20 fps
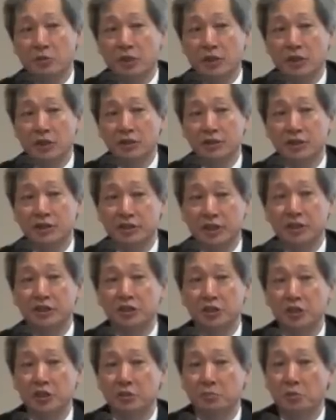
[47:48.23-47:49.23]
was
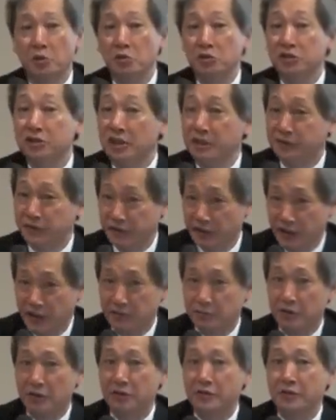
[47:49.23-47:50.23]
essentially positive
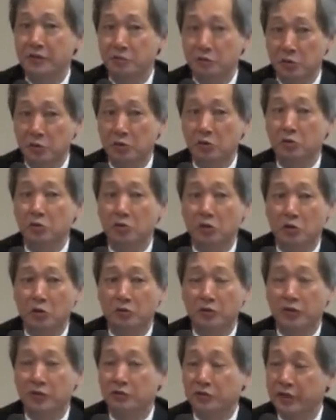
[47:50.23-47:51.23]
about the role
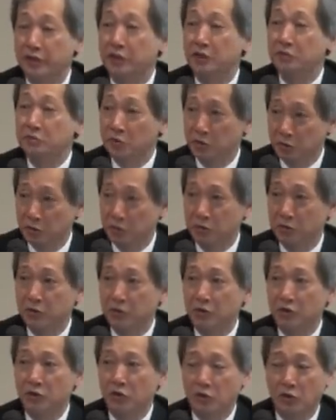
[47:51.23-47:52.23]
of a greater role
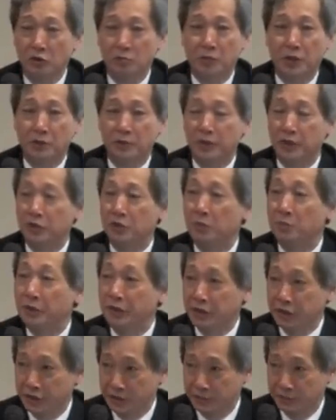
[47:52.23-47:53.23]
of public
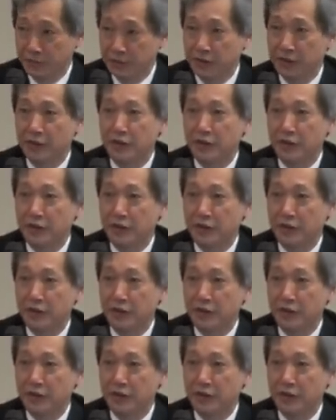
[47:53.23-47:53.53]
opinion